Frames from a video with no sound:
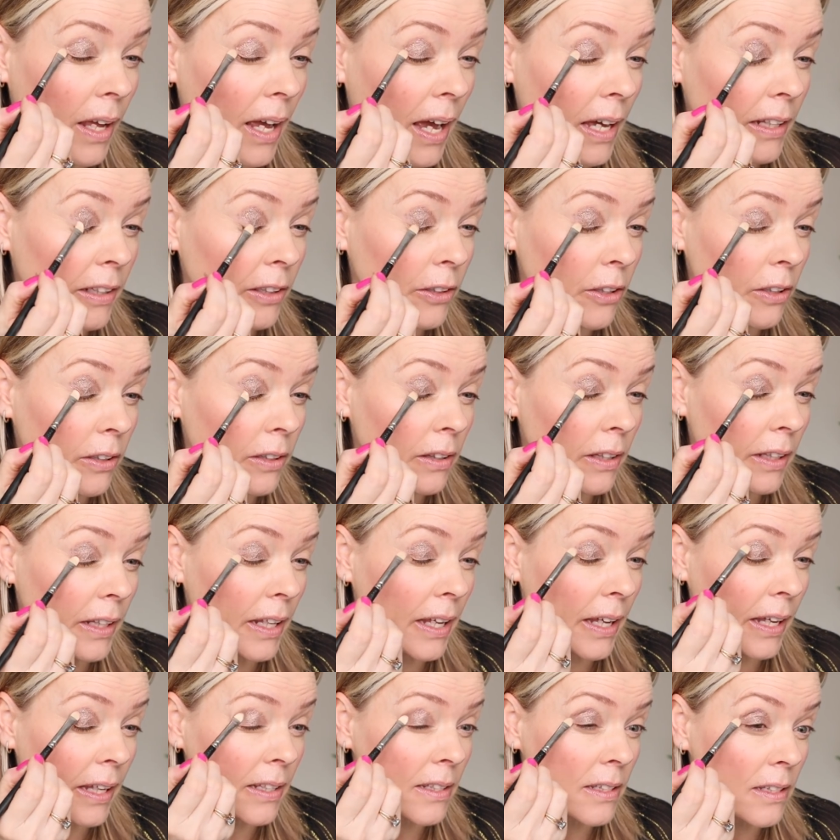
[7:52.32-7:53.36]
And the good thing
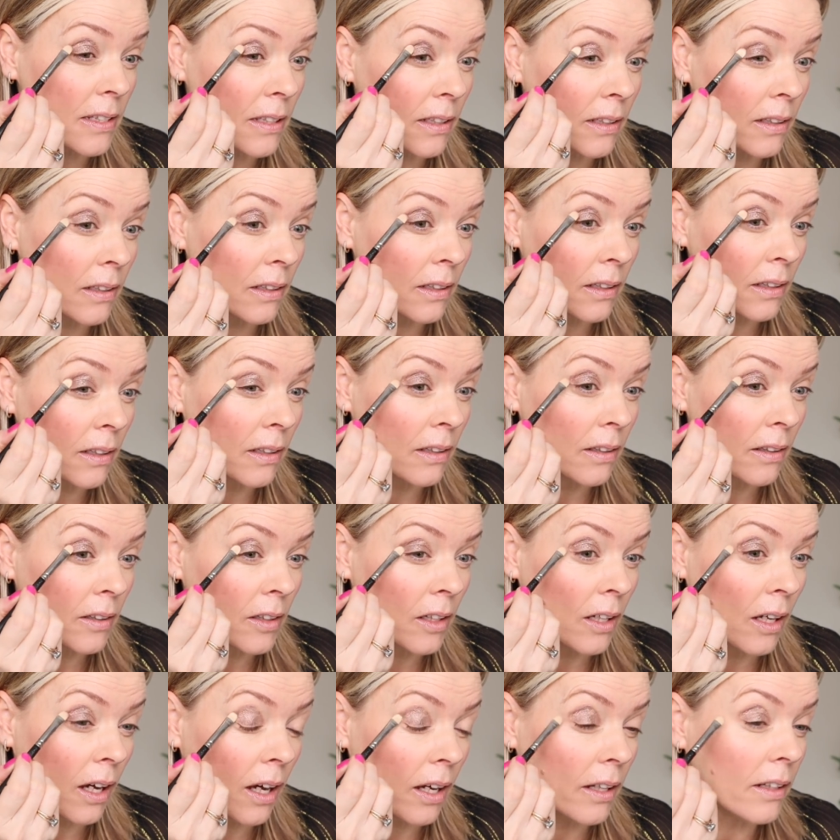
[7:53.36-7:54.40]
is,
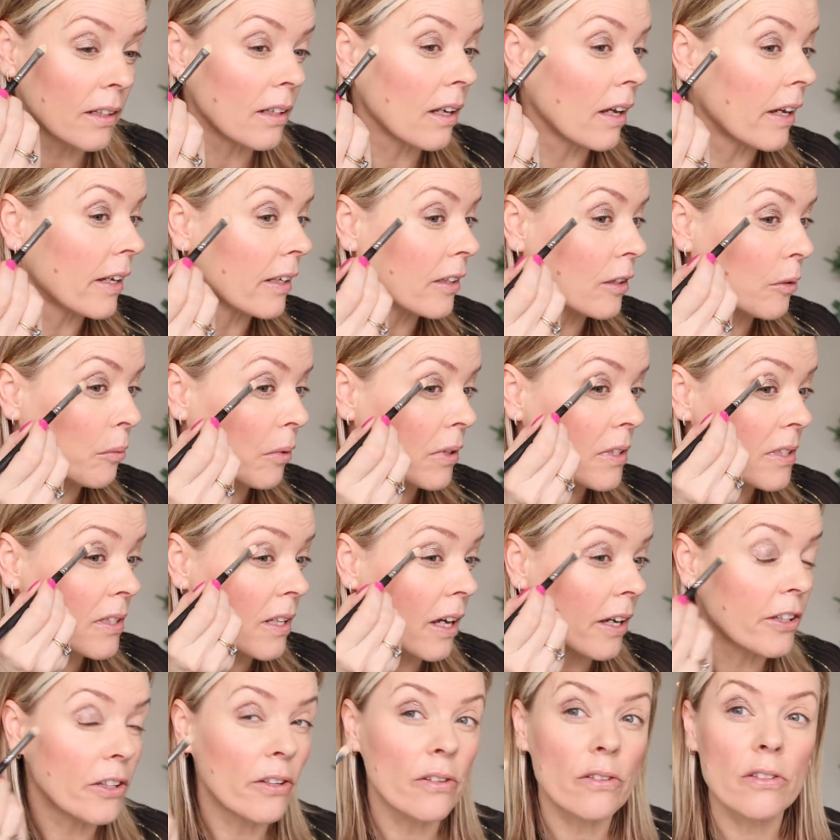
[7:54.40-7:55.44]
unlike the ones
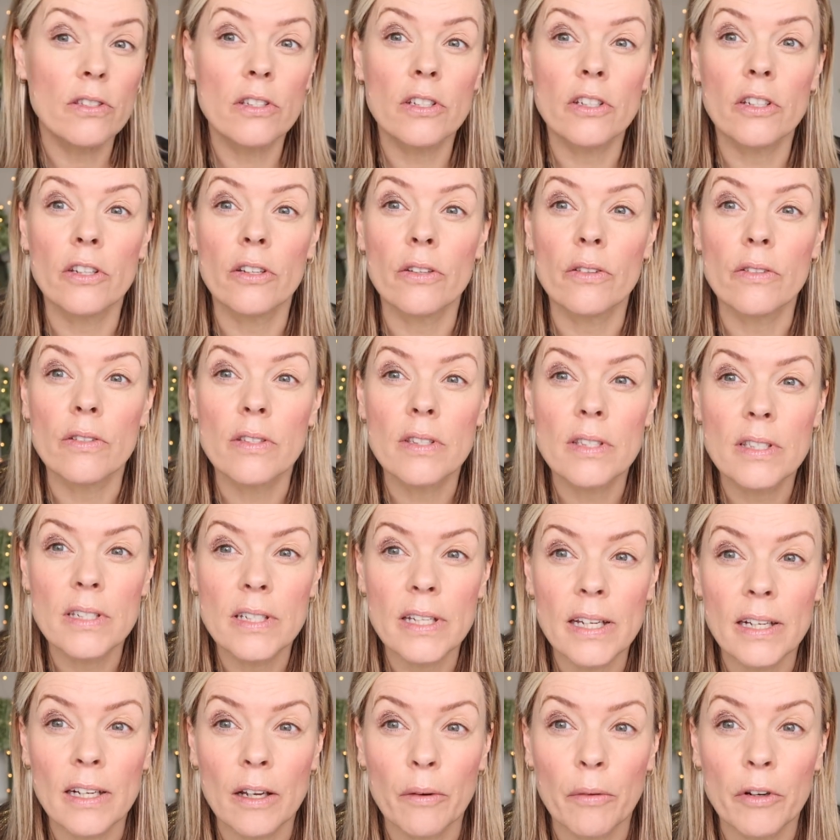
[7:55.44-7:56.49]
that I used to use,
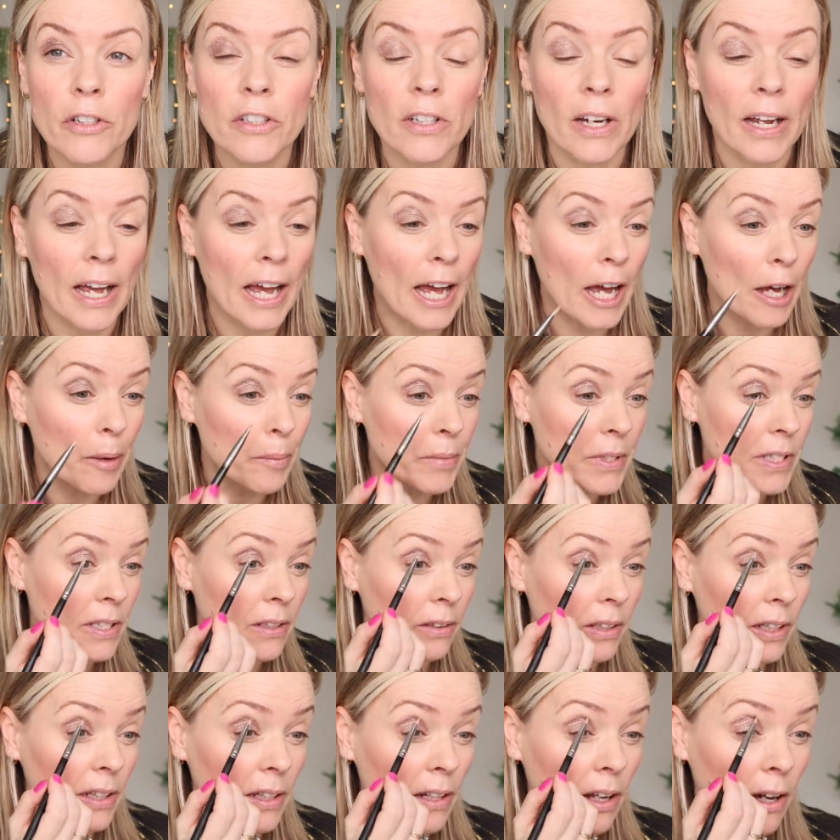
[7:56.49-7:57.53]
Stila, which I
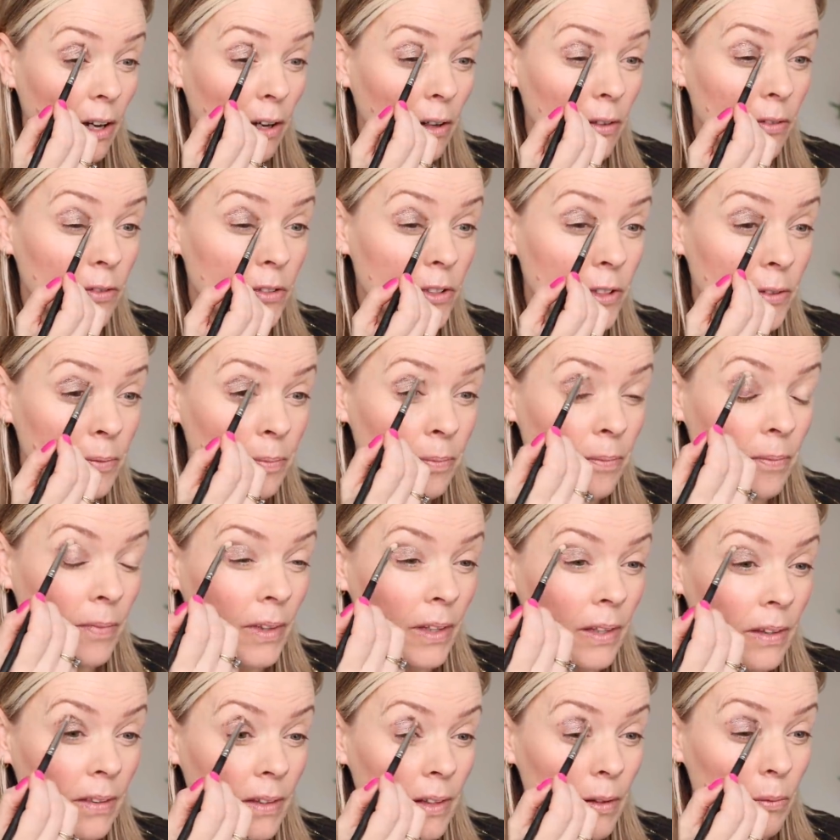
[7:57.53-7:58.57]
absolutely loved,
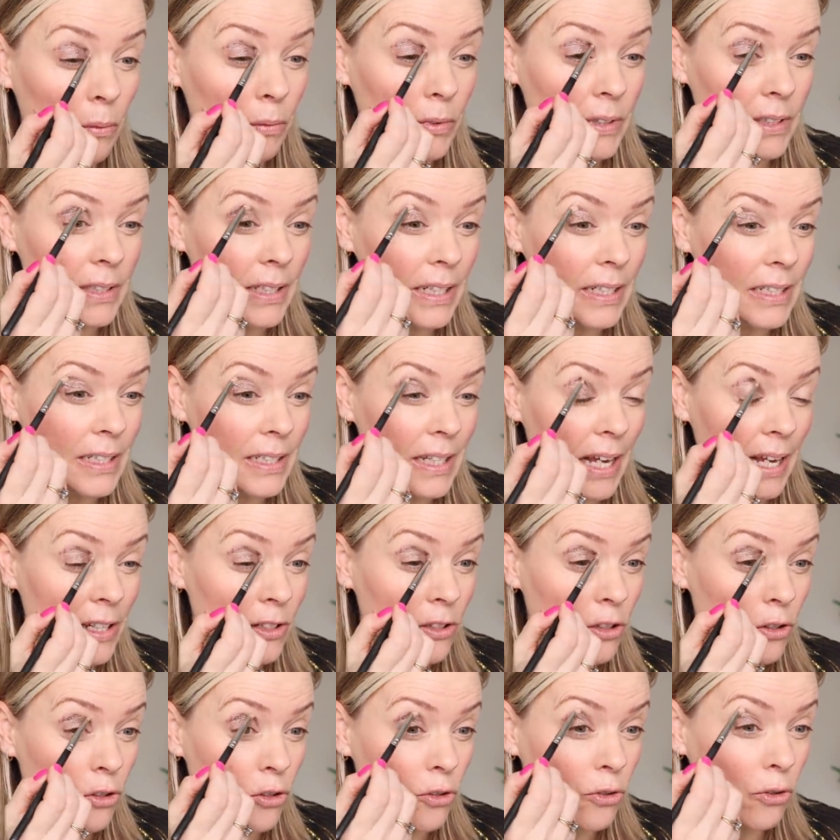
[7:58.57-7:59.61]
it did
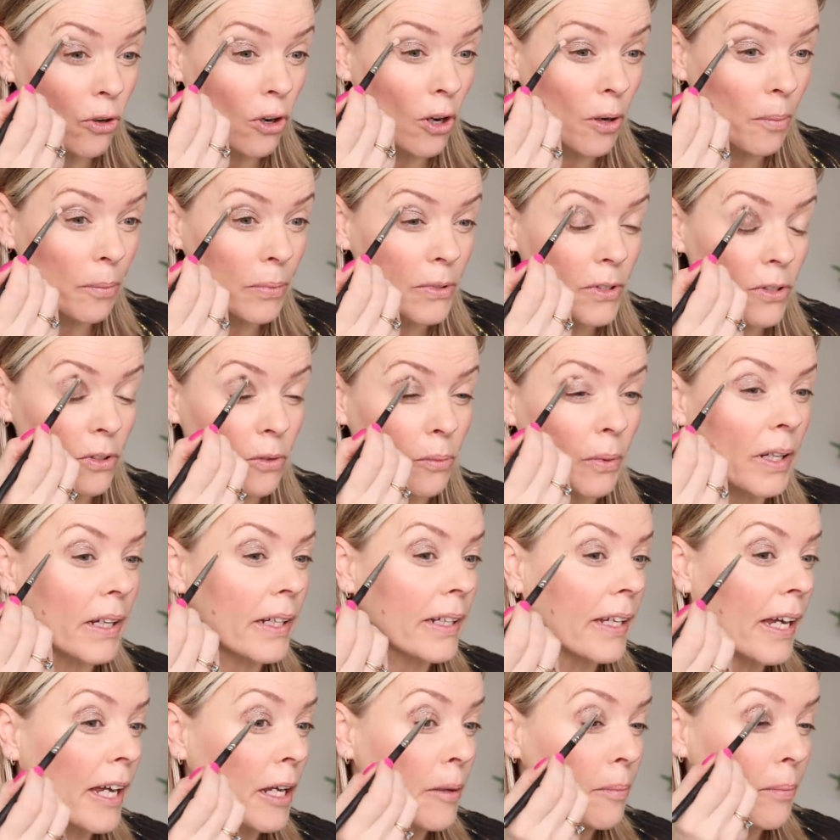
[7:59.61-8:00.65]
tend to drop sort of when I
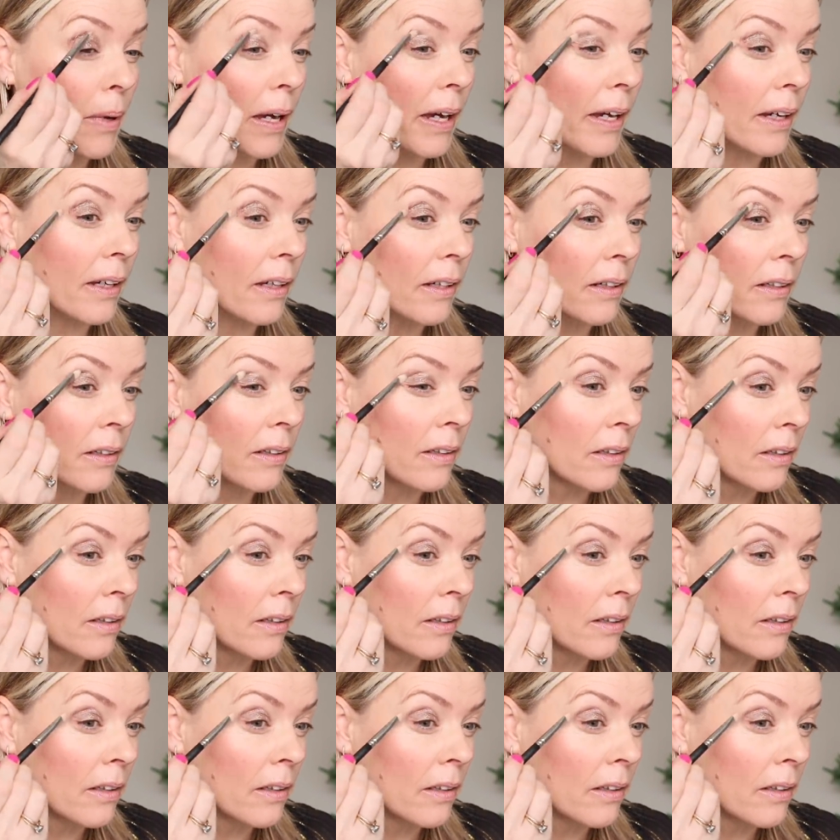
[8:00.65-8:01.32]
came back